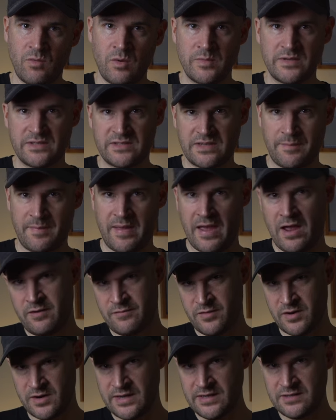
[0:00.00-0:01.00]
when we step out
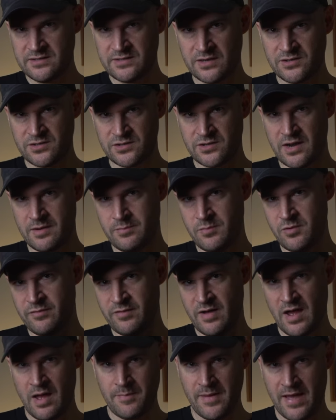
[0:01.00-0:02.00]
of our key center and
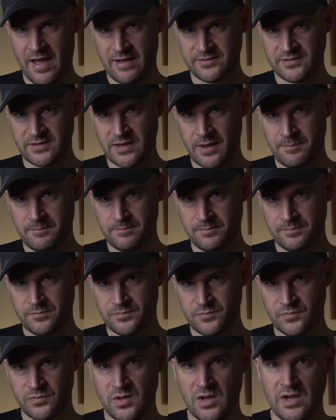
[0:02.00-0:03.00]
move up a half step.
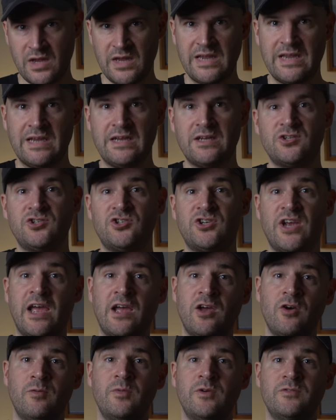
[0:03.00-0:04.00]

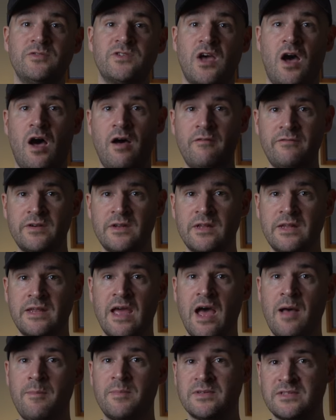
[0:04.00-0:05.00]
Django moves
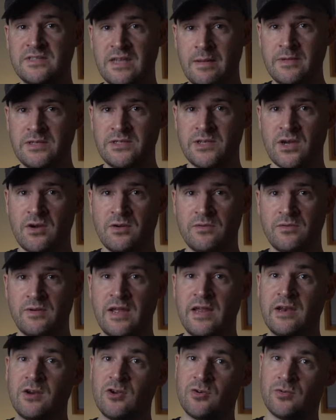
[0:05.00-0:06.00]
confidently up a semitone
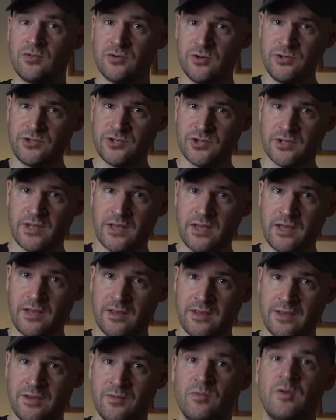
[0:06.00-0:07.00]
and crucially
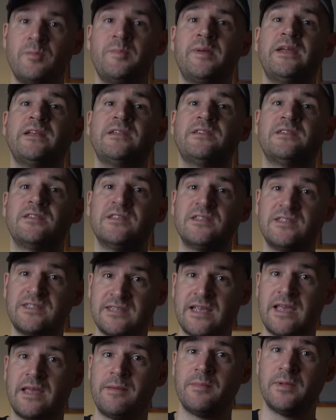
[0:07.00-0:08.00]
repeats the
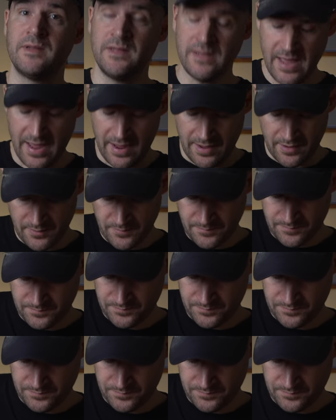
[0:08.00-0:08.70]
same lick.